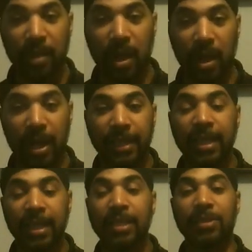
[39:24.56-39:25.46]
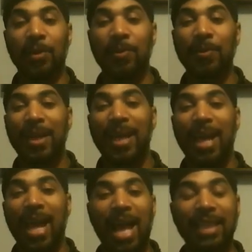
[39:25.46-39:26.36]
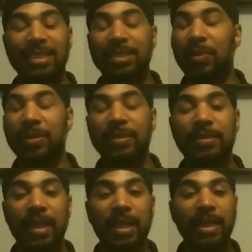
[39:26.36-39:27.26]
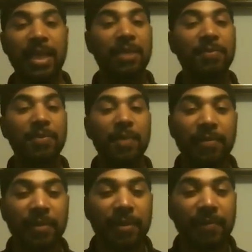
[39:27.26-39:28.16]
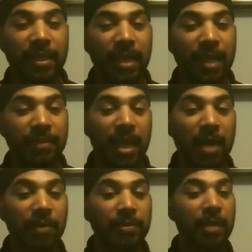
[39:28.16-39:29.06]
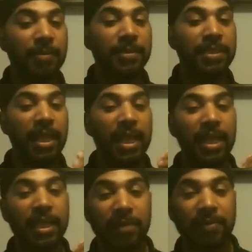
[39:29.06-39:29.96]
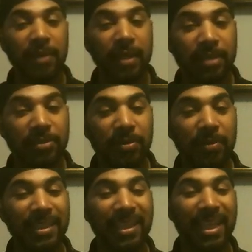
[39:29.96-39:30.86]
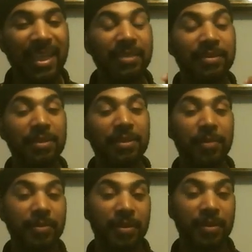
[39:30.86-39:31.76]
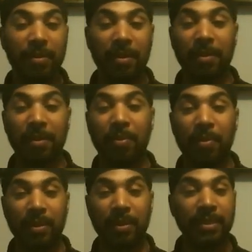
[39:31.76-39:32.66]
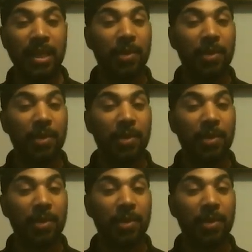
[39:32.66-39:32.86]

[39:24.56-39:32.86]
All right? So I just want to say that if you haven't given your life to YAHUSHA Mashiach, give your life to him today. This is the most important.